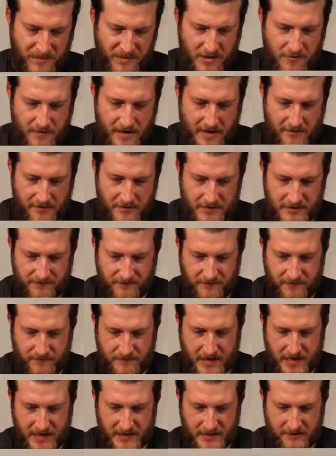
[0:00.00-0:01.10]
Oh wow, these
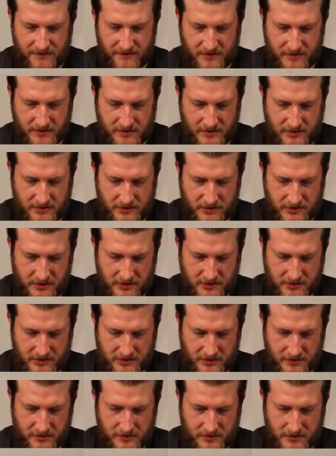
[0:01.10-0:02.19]
packs feel just
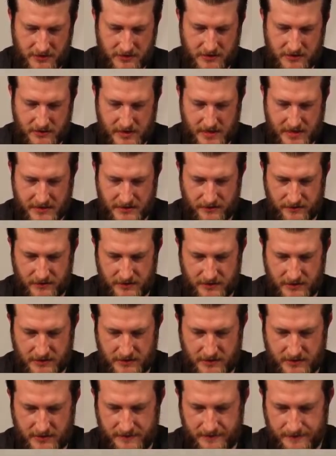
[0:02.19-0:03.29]
as loose as the last
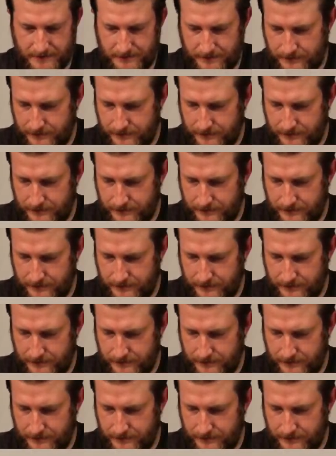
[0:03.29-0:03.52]
ones did.